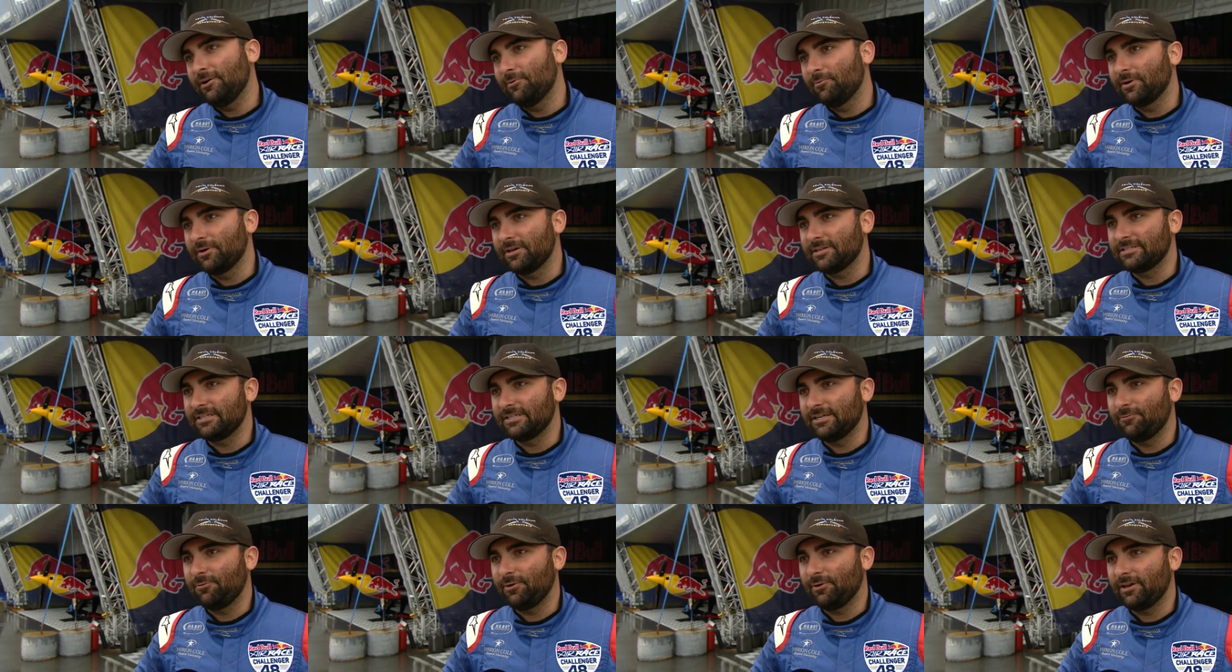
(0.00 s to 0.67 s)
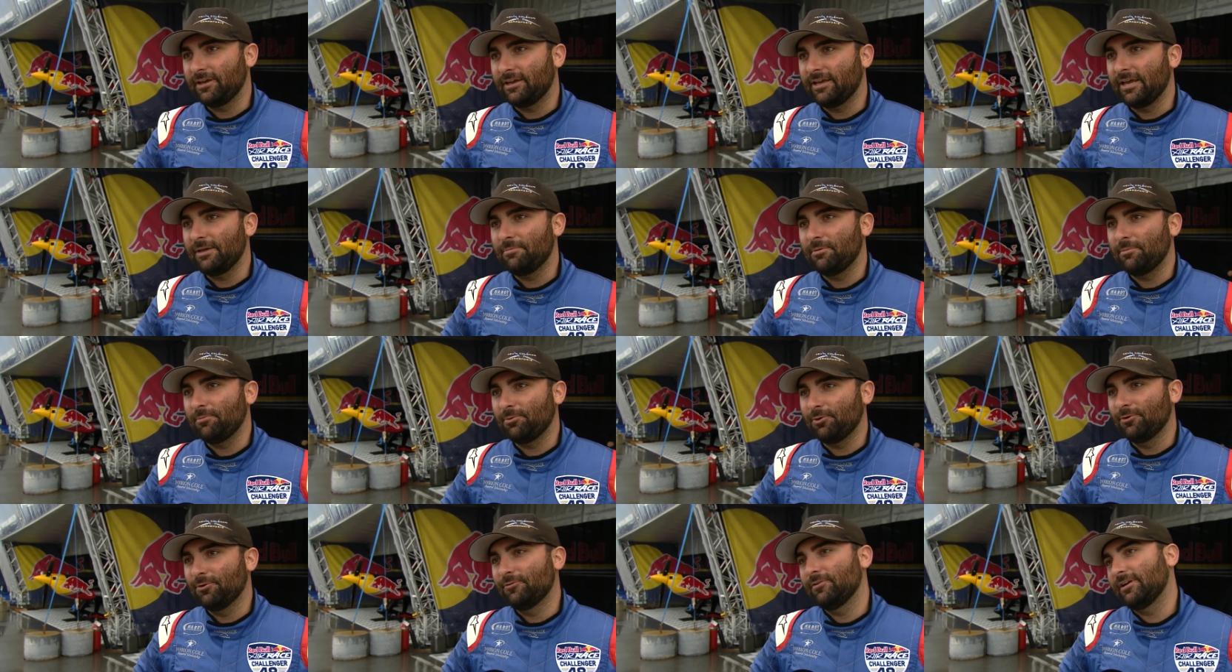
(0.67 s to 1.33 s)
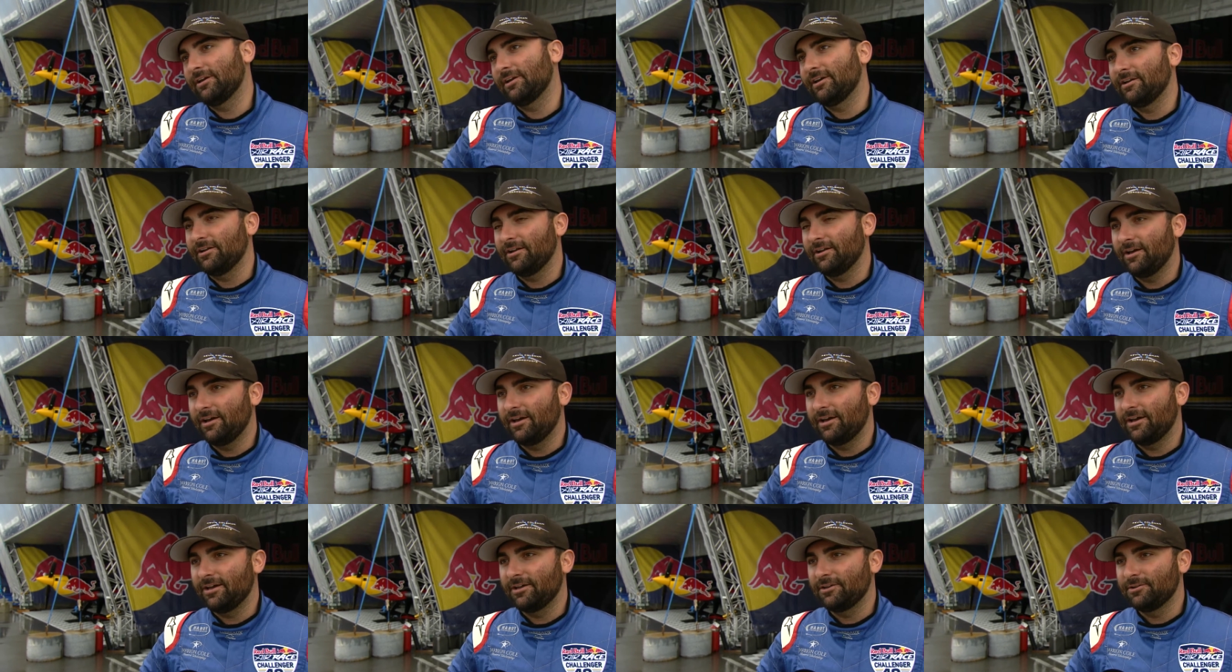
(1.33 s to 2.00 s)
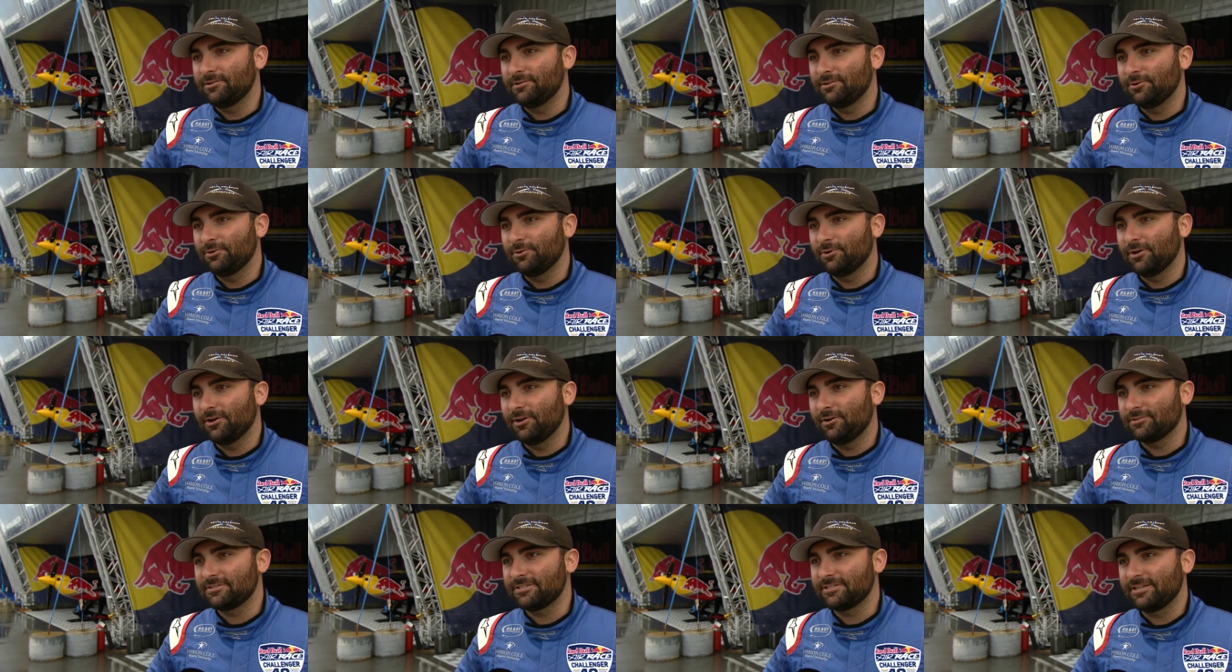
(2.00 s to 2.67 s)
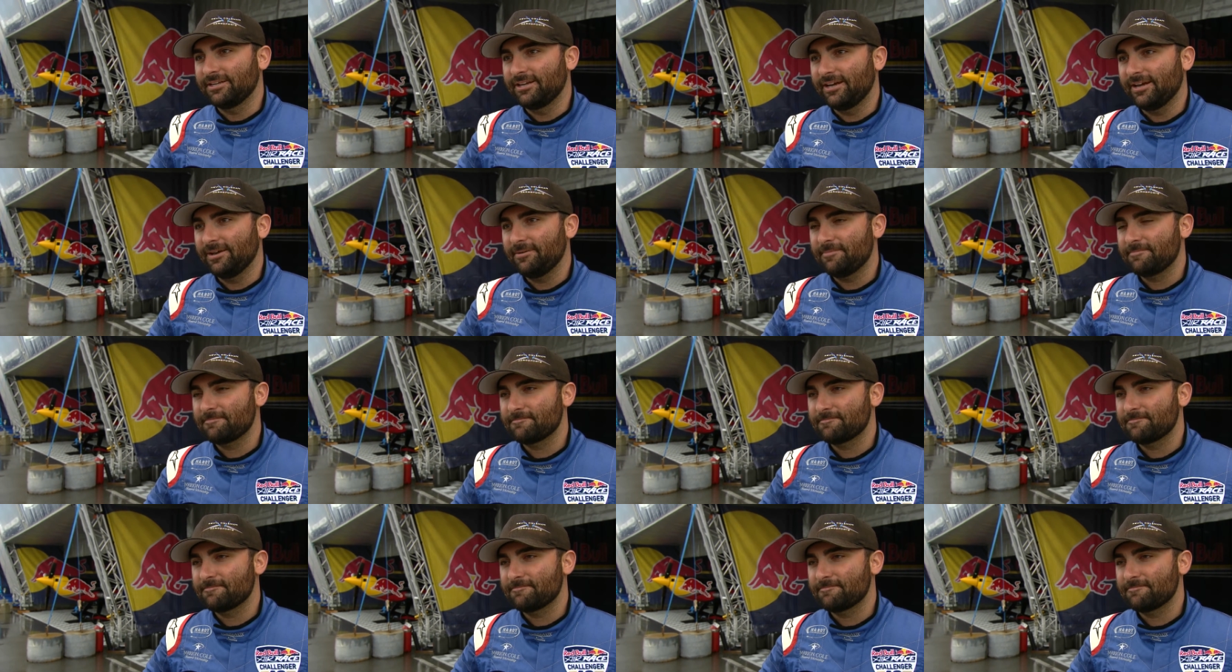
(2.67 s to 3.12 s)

and we can see if we can keep improving and uh, do good on Sunday.